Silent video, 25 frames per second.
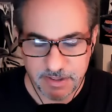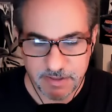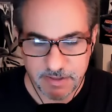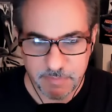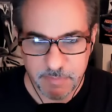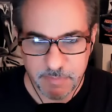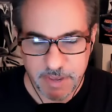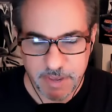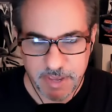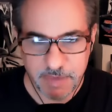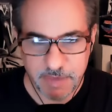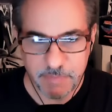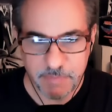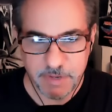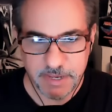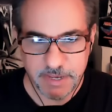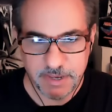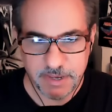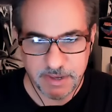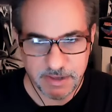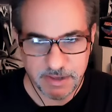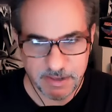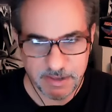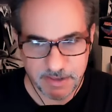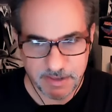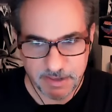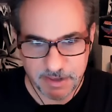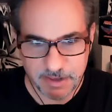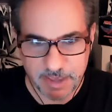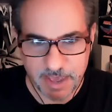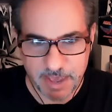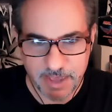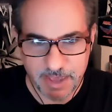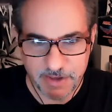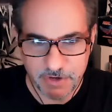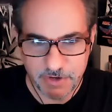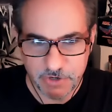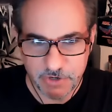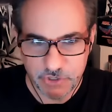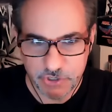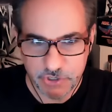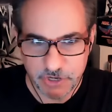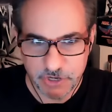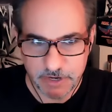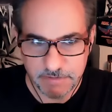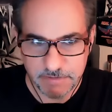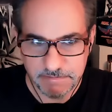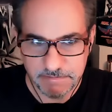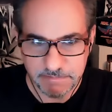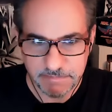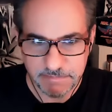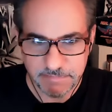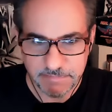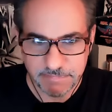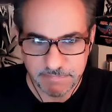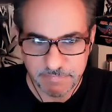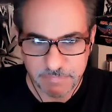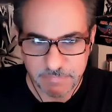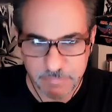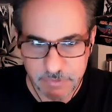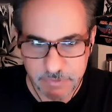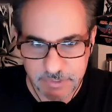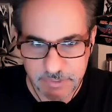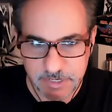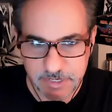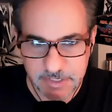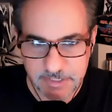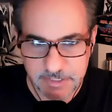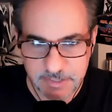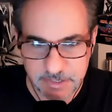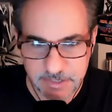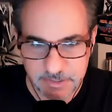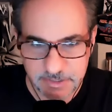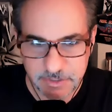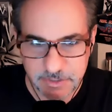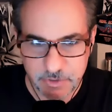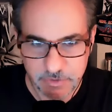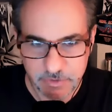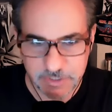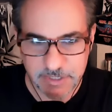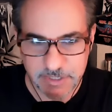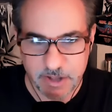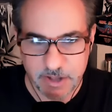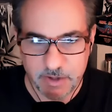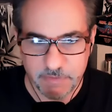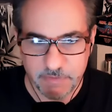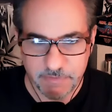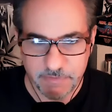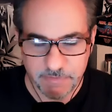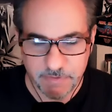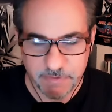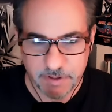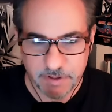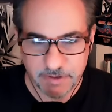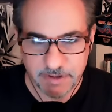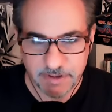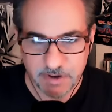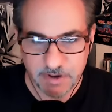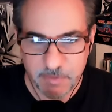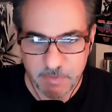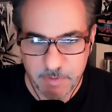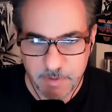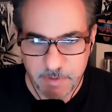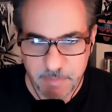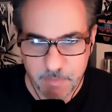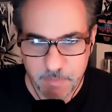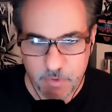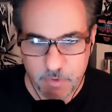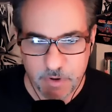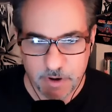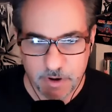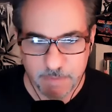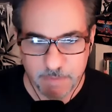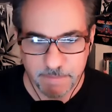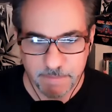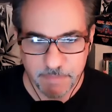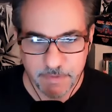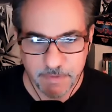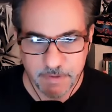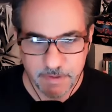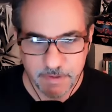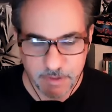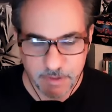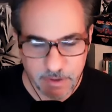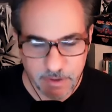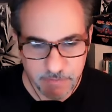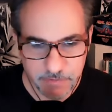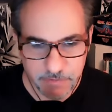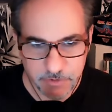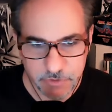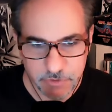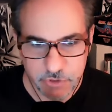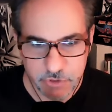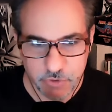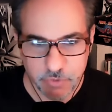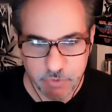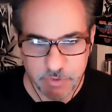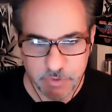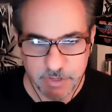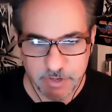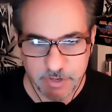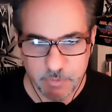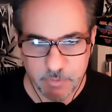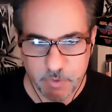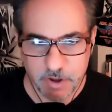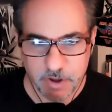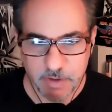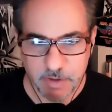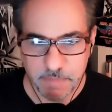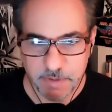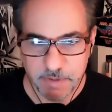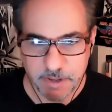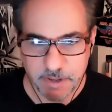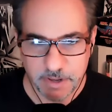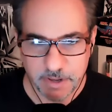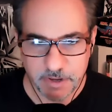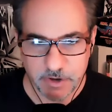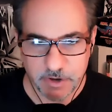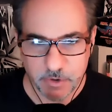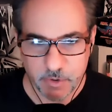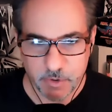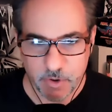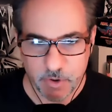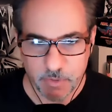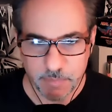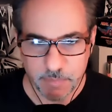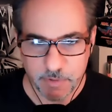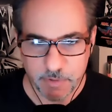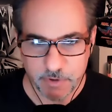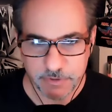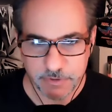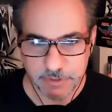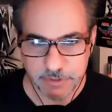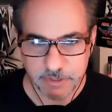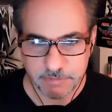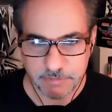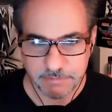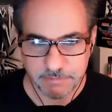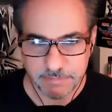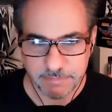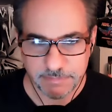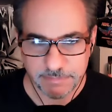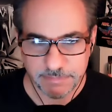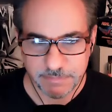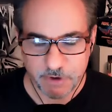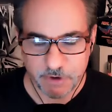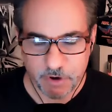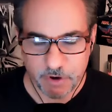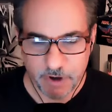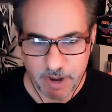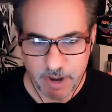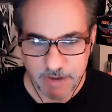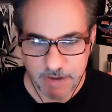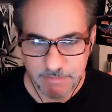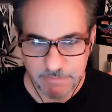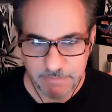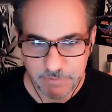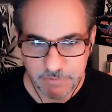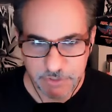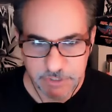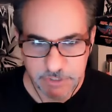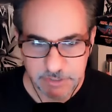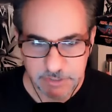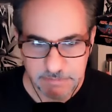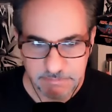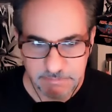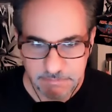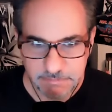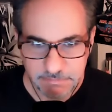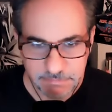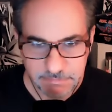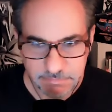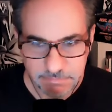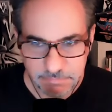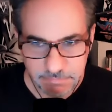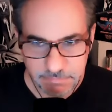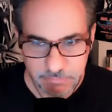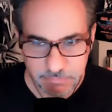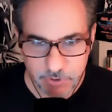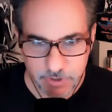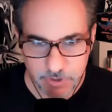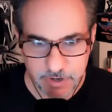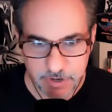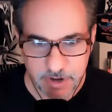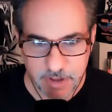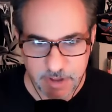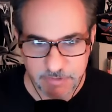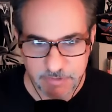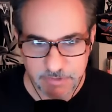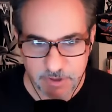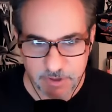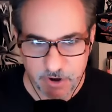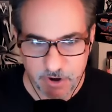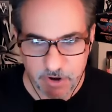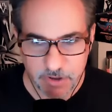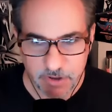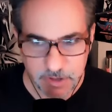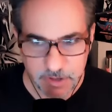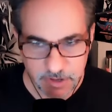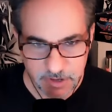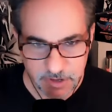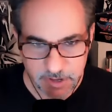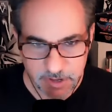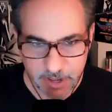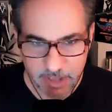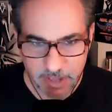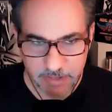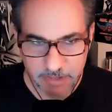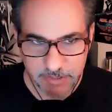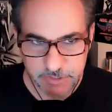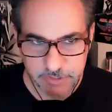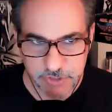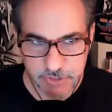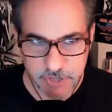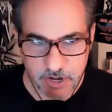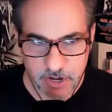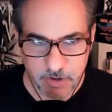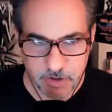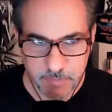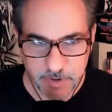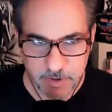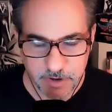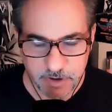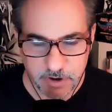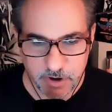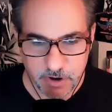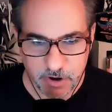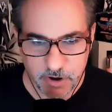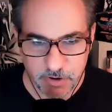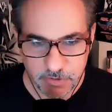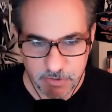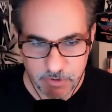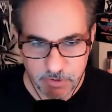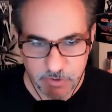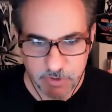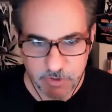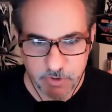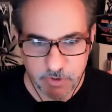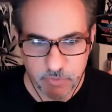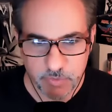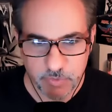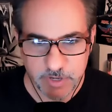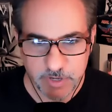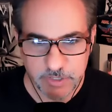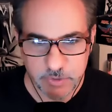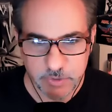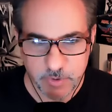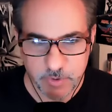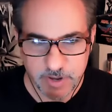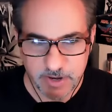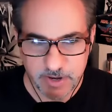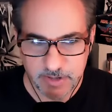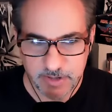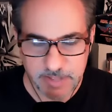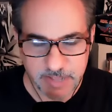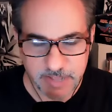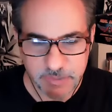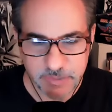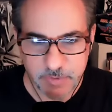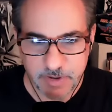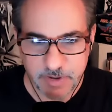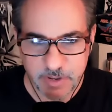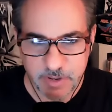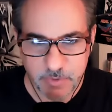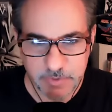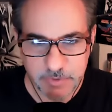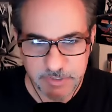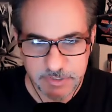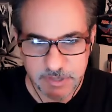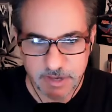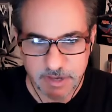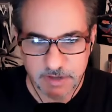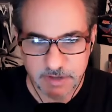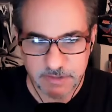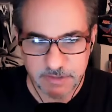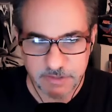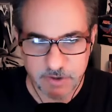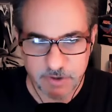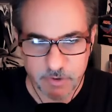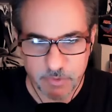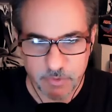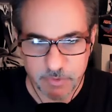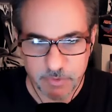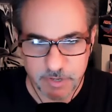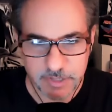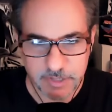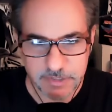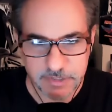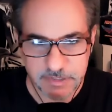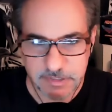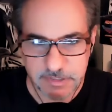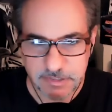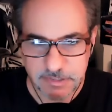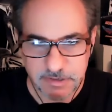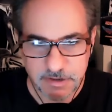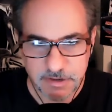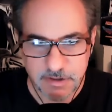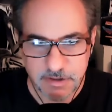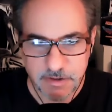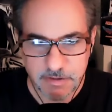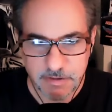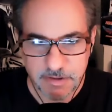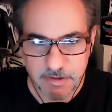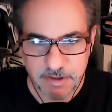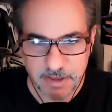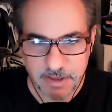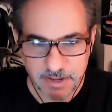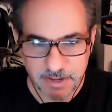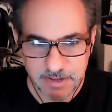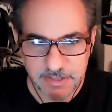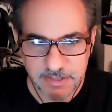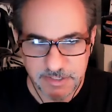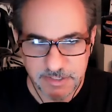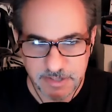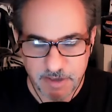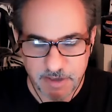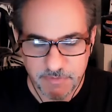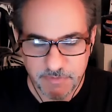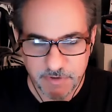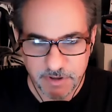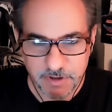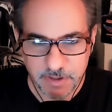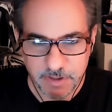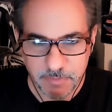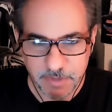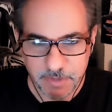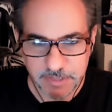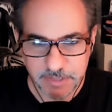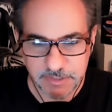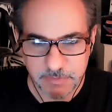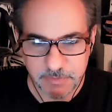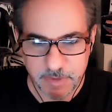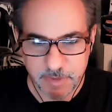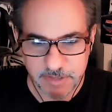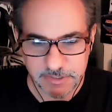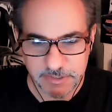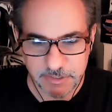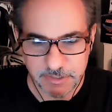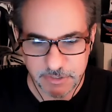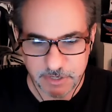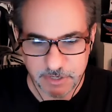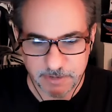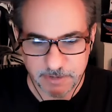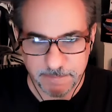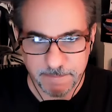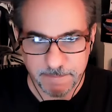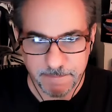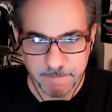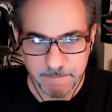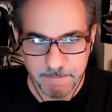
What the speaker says: maybe, again, you should distance yourself a little bit more if you truly want to be your own person. All right? Just putting it out there. And this gentleman here who you retweeted, that's what he was saying too. It is definitely mixed messaging.